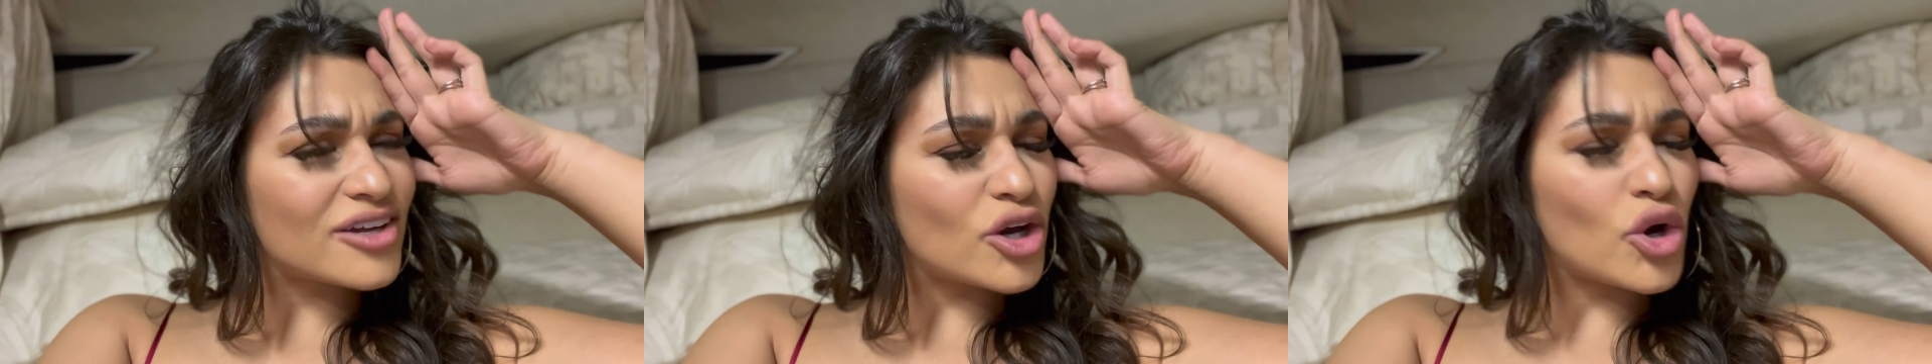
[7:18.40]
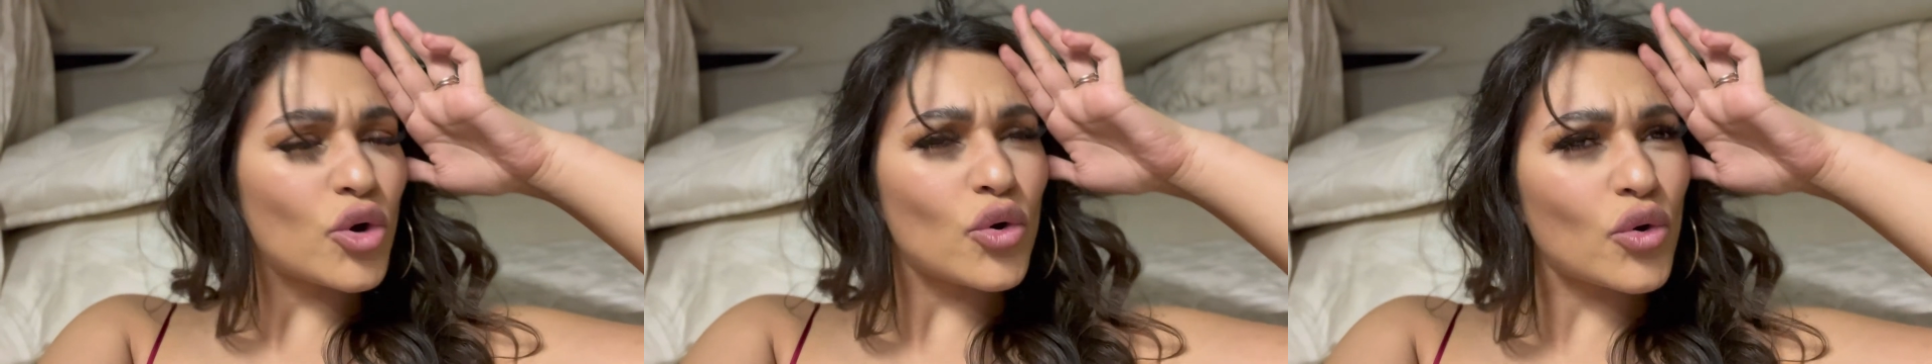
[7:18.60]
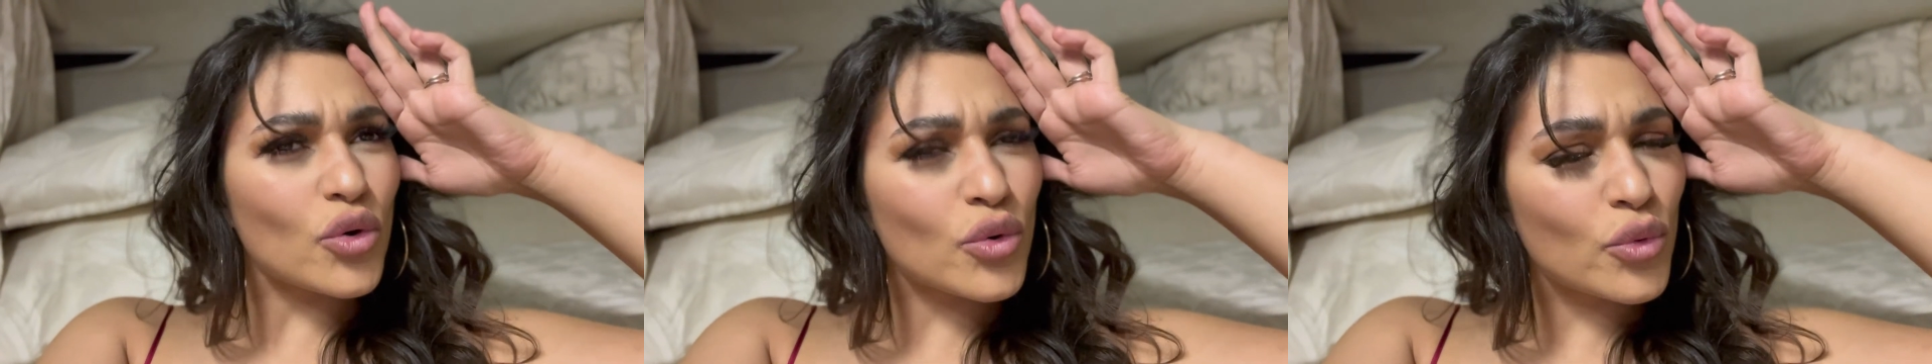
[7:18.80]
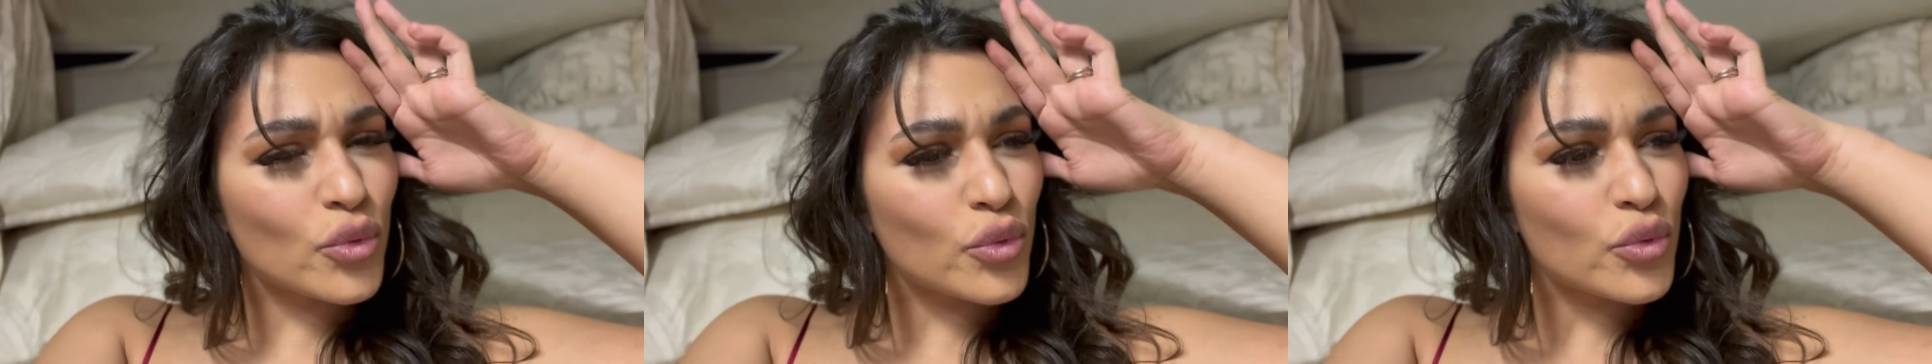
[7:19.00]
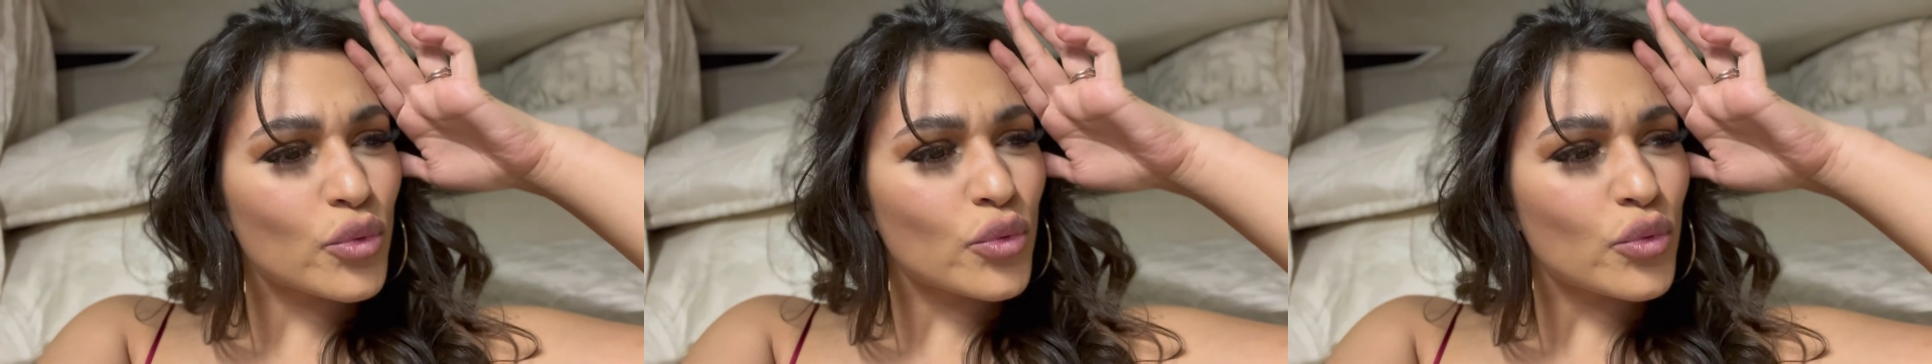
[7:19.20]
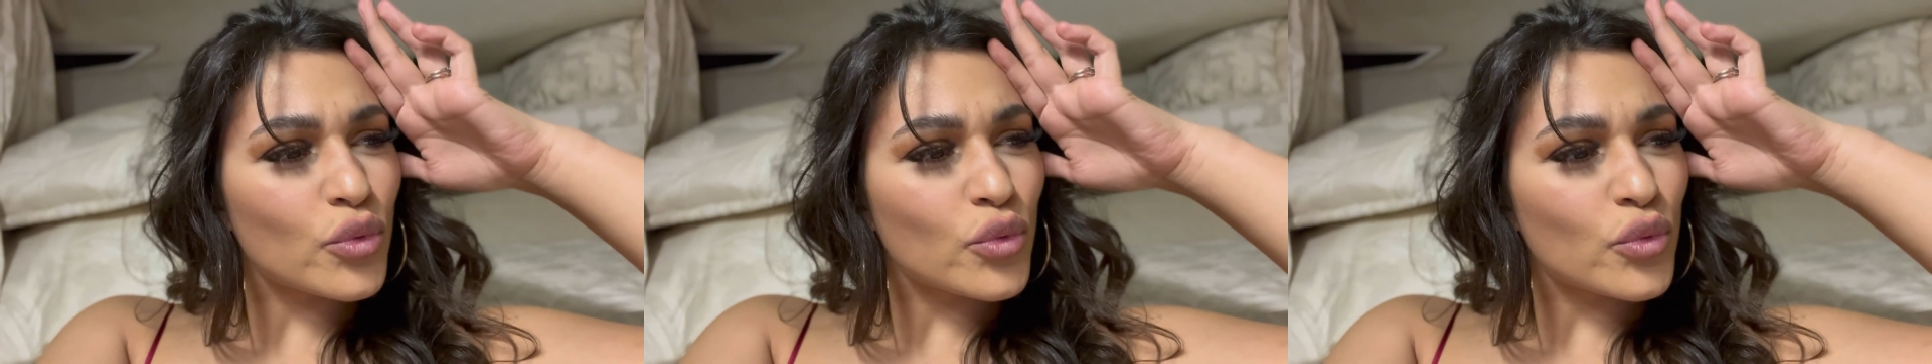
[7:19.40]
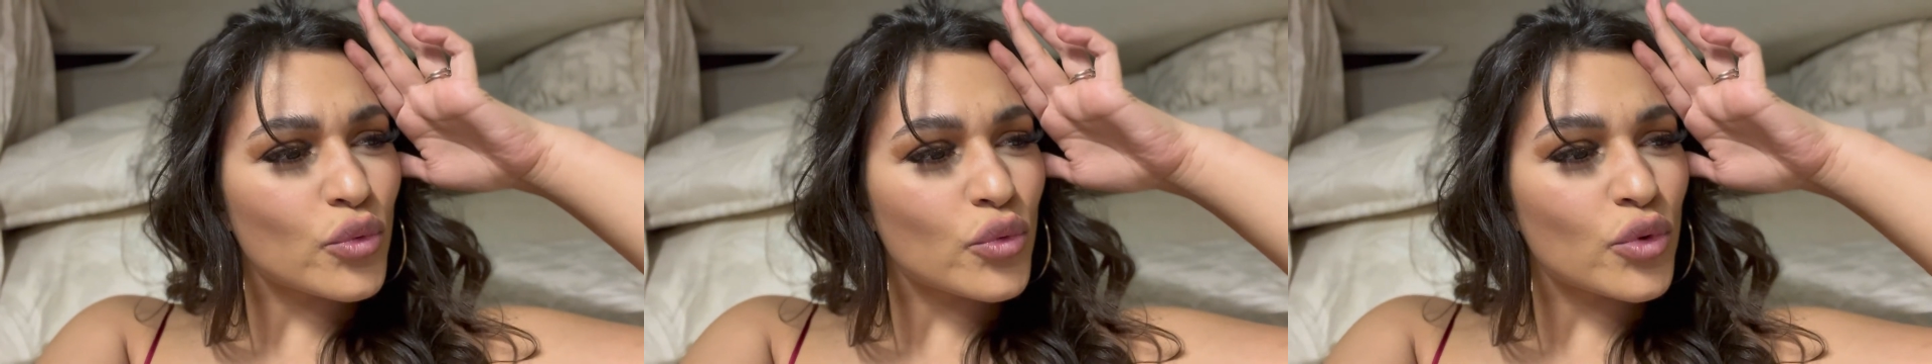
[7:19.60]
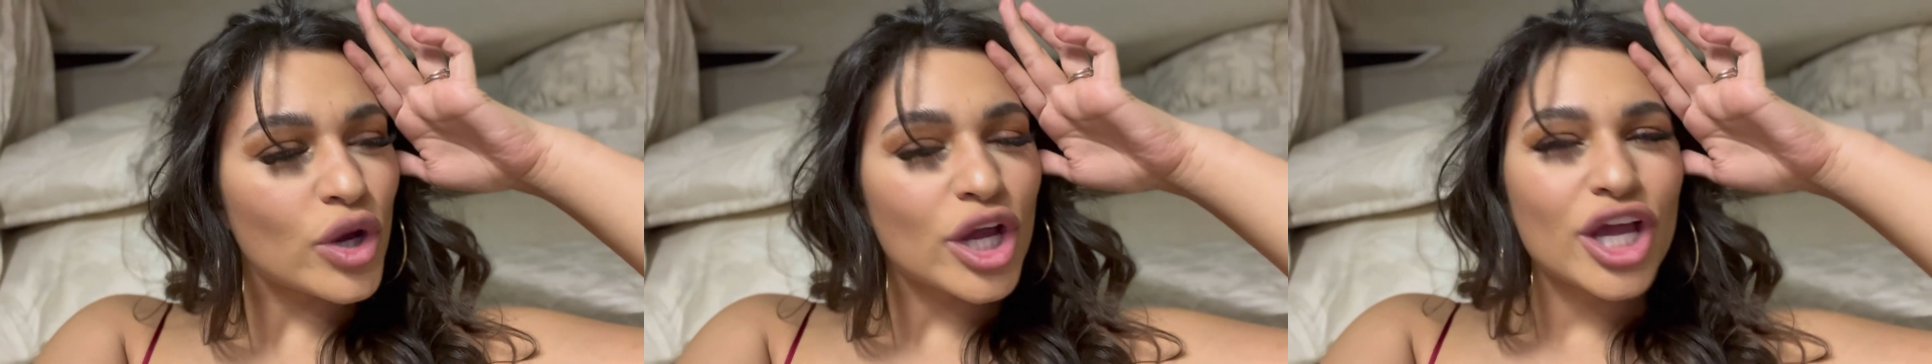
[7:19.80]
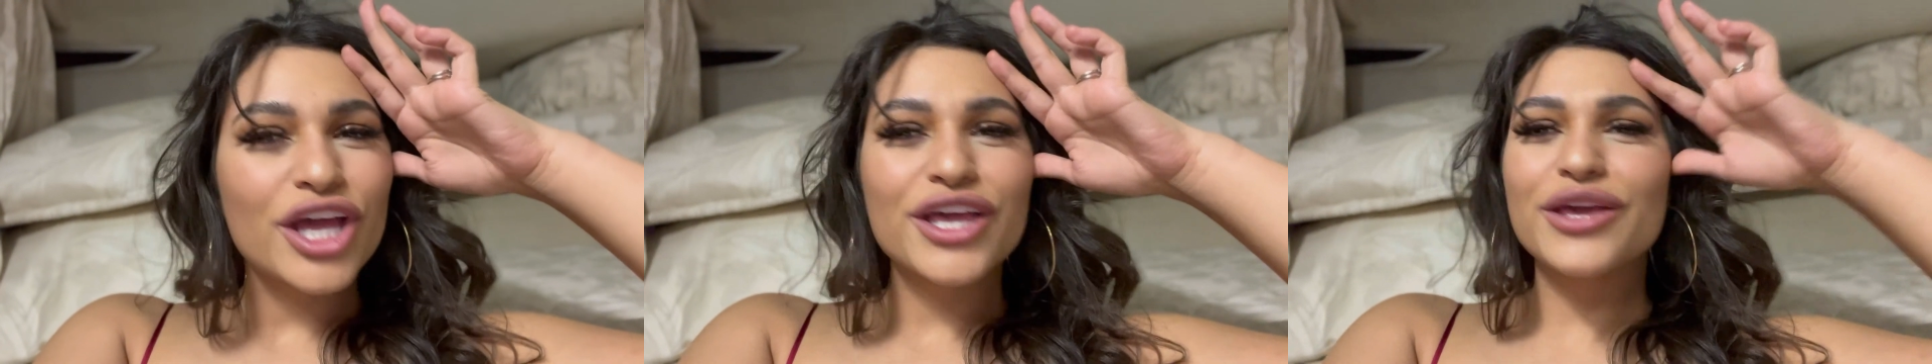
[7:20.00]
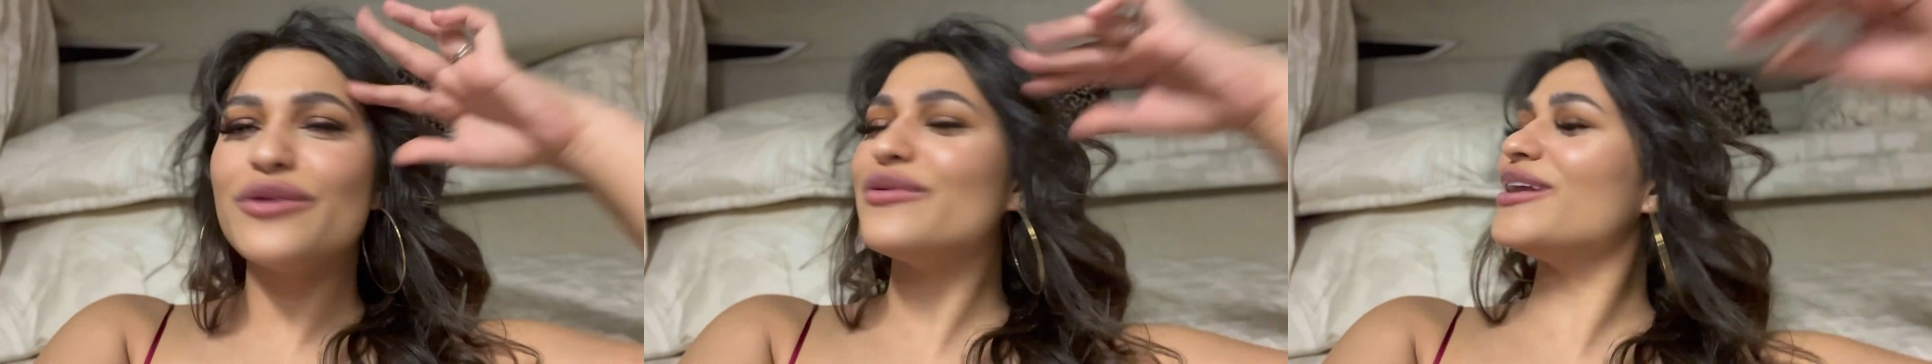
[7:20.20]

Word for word: Who? You